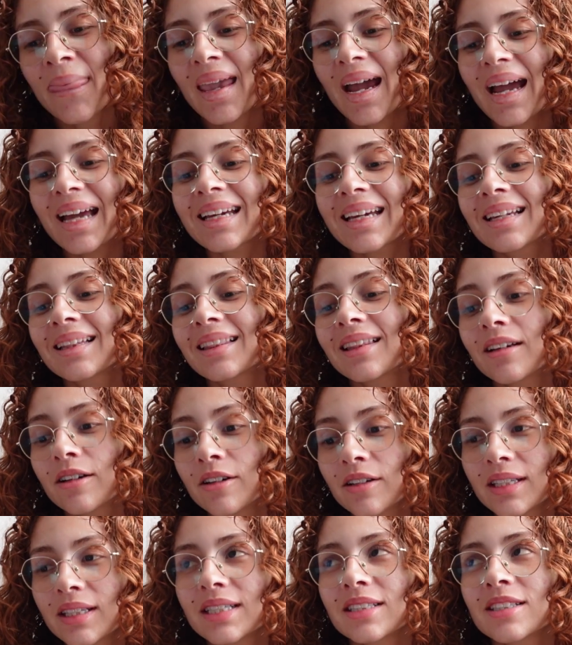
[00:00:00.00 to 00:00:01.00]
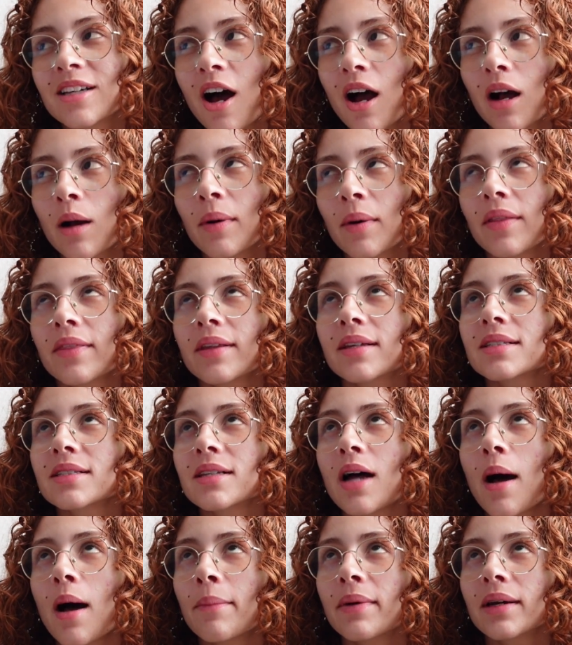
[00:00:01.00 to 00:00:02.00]
I could literally talk about this
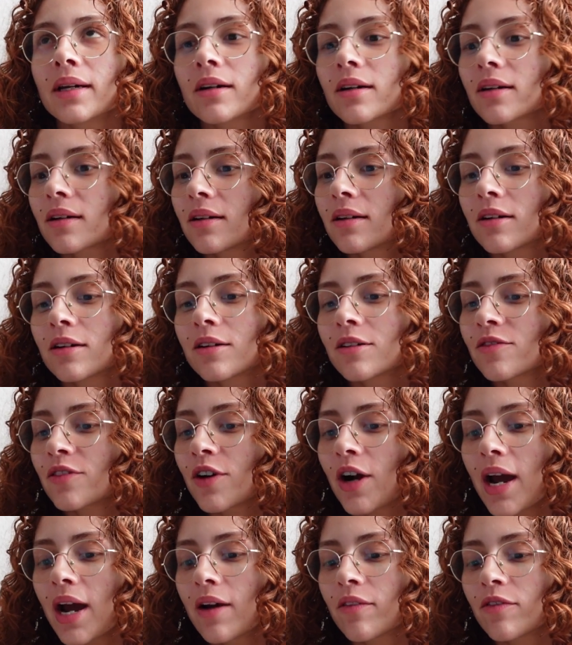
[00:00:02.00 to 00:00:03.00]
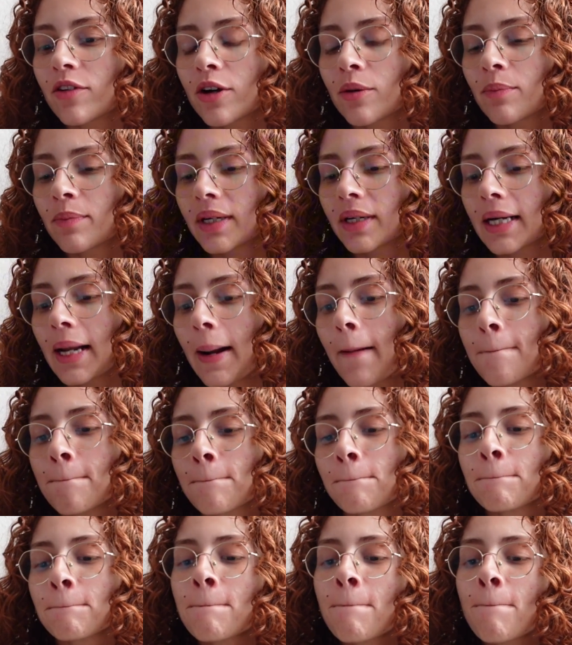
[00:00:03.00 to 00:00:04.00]
topic forever. But
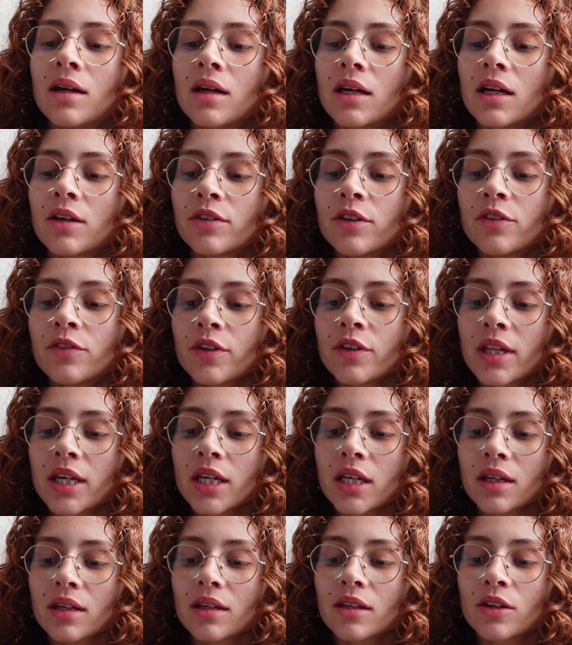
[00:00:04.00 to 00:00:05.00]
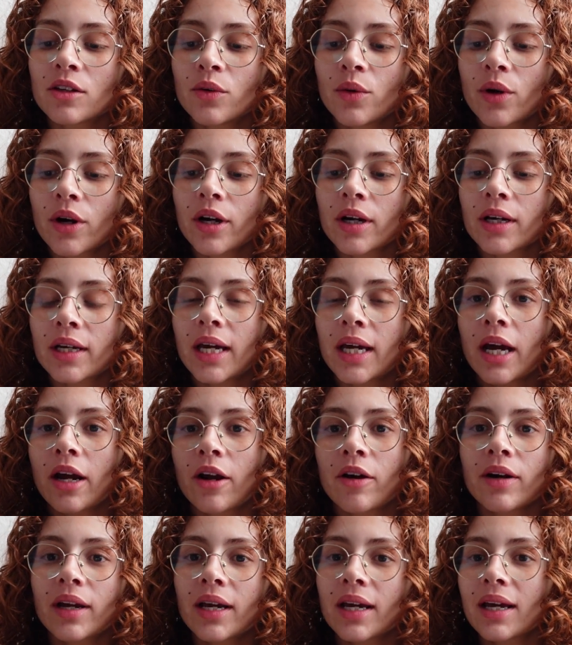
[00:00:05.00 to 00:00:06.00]
if you feel like you are
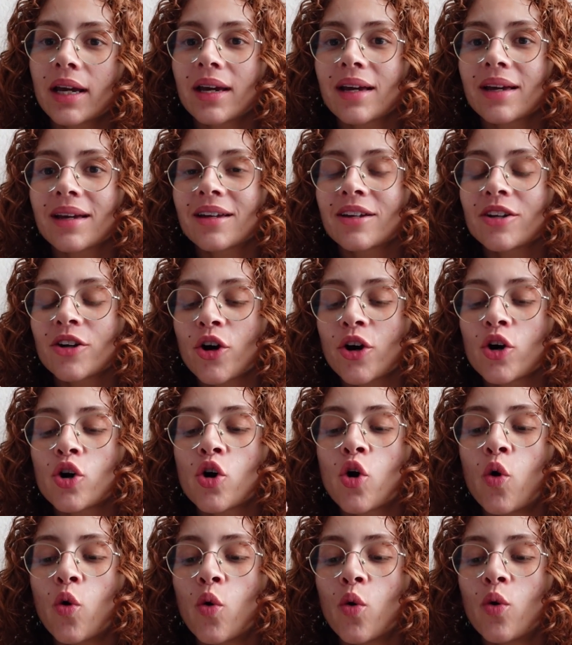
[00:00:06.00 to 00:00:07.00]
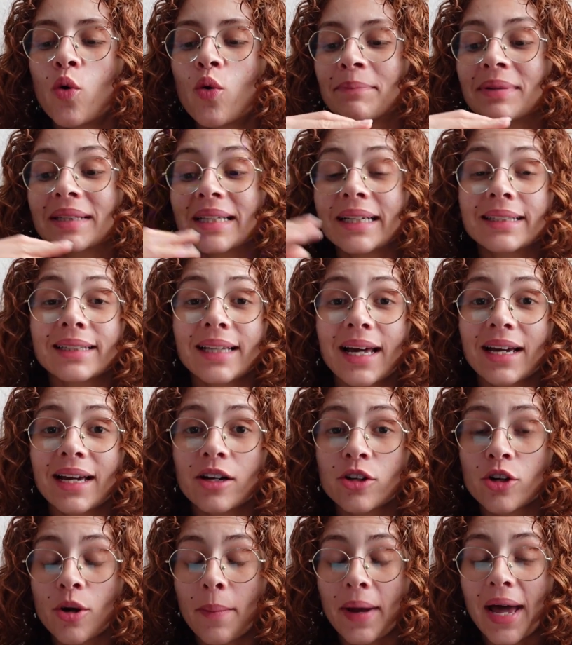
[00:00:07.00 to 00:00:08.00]
carrying your whole bloodline
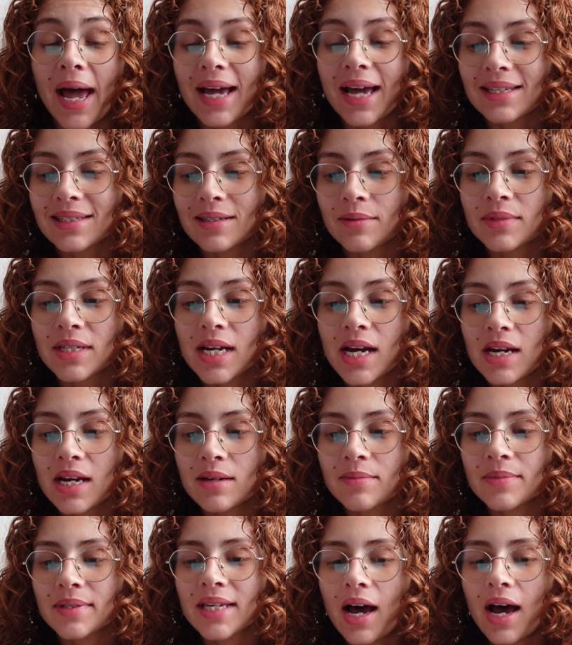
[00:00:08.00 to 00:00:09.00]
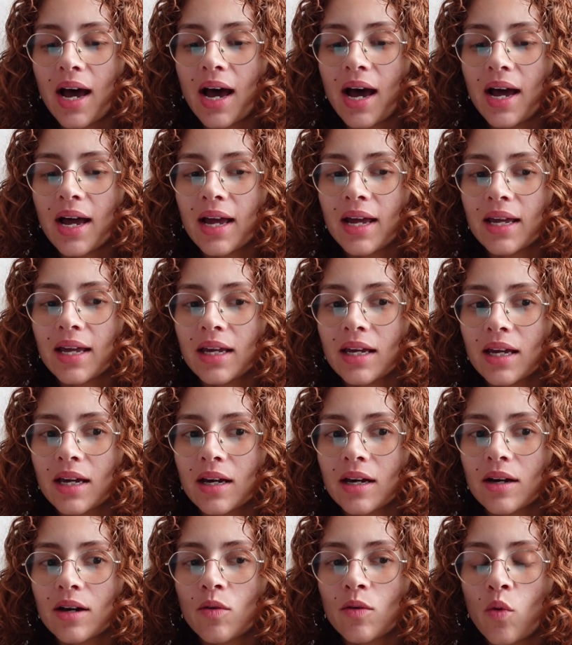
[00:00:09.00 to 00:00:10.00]
on your back sometimes, I
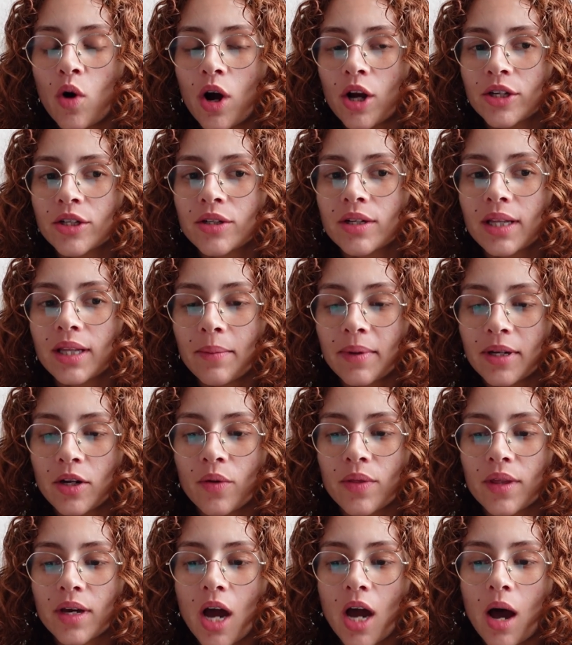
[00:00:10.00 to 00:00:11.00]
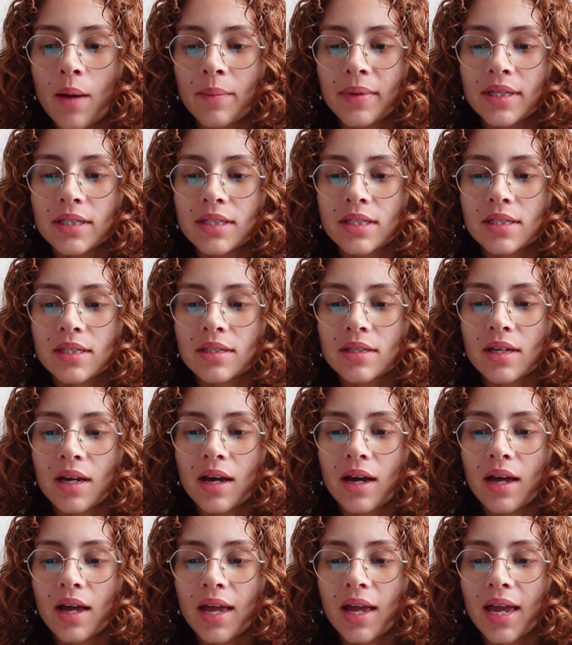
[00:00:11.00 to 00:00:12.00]
want you to let me know in the comments.
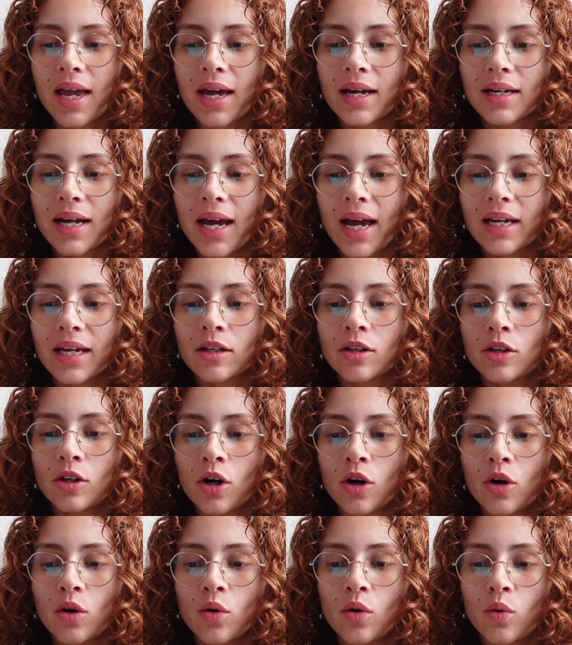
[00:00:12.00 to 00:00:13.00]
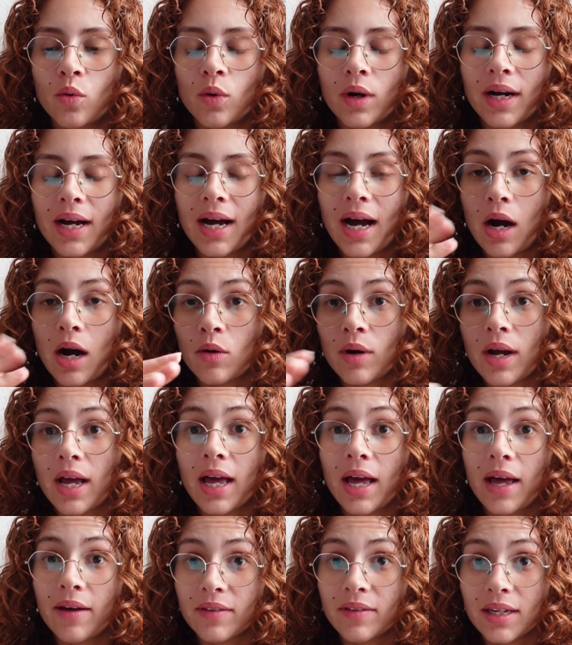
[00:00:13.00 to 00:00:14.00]
And I know how
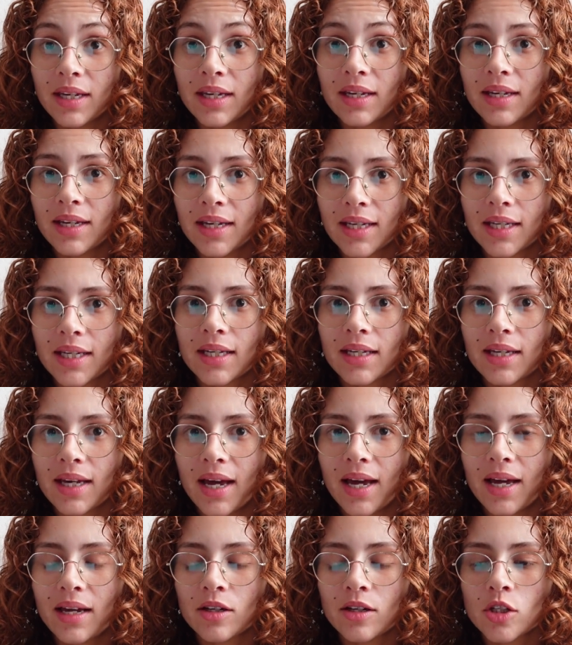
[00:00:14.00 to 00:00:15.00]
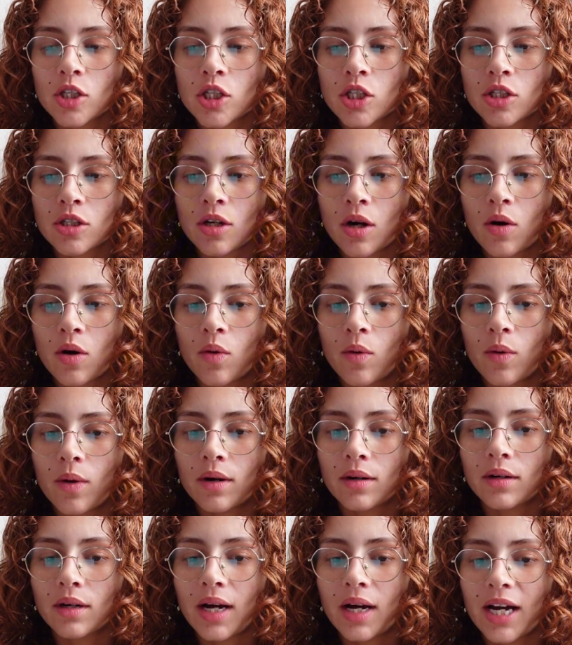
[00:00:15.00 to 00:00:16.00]
heavy it can get. So
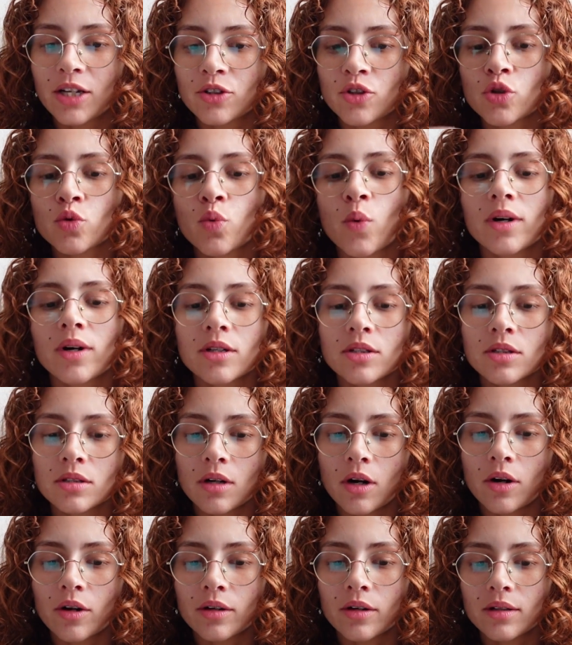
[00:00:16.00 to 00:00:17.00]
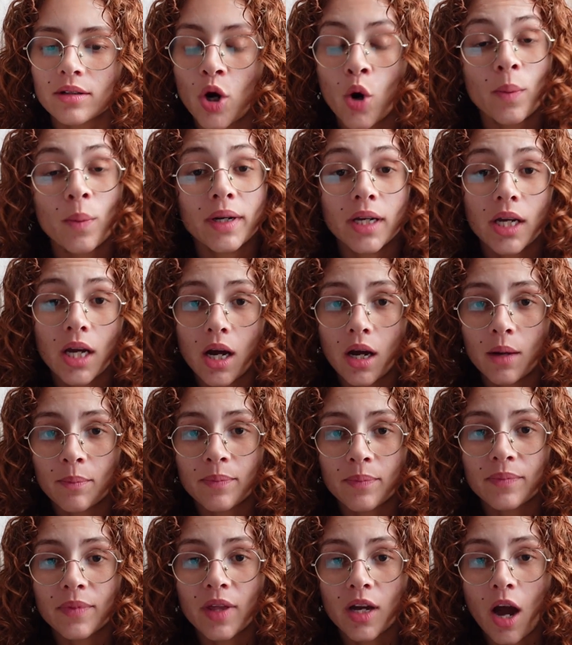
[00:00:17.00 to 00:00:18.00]
I just want to start opening up
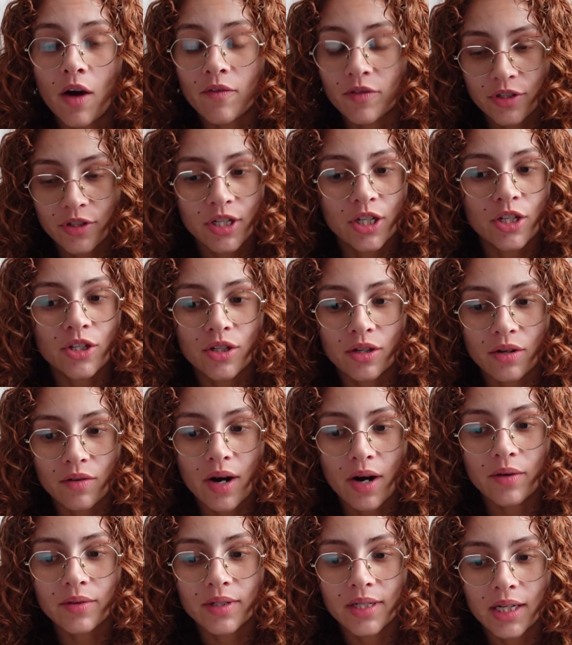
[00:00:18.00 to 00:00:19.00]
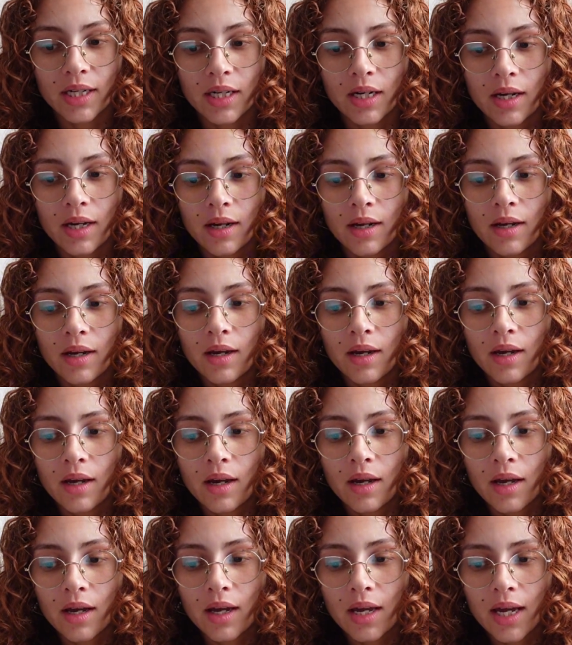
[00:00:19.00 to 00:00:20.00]
the conversation around it.
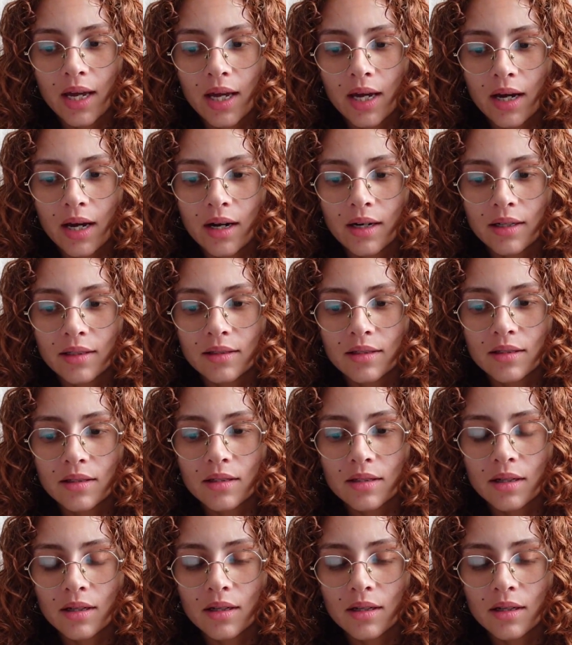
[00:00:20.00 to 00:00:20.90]
And